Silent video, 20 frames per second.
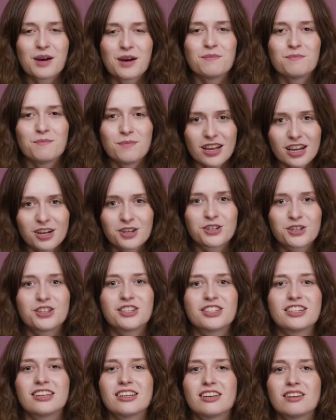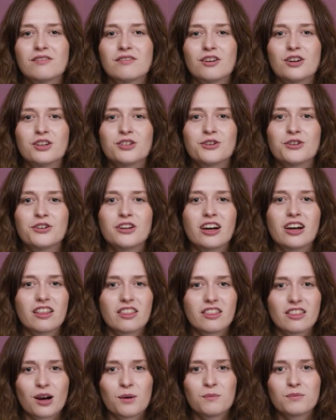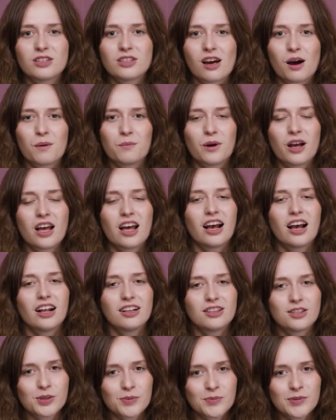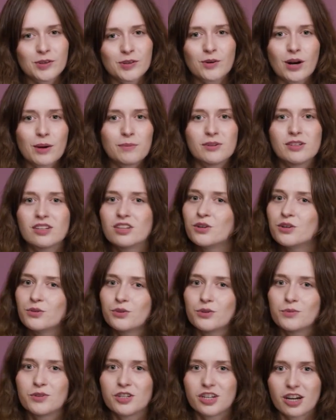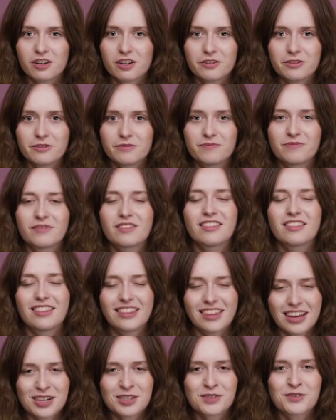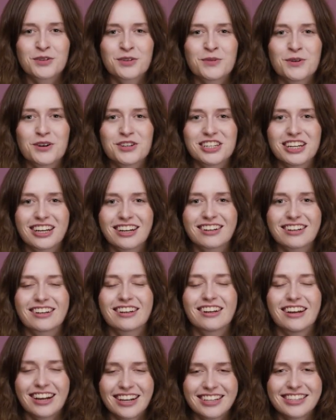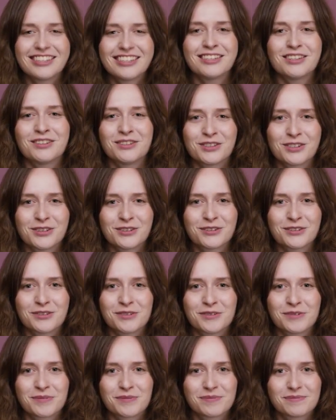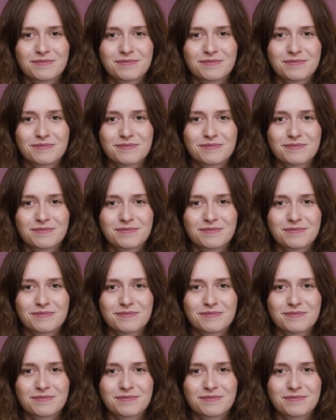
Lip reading: Make sure to give Arturia a thumbs up and subscribe to the YouTube channel. Thanks for watching and see you soon.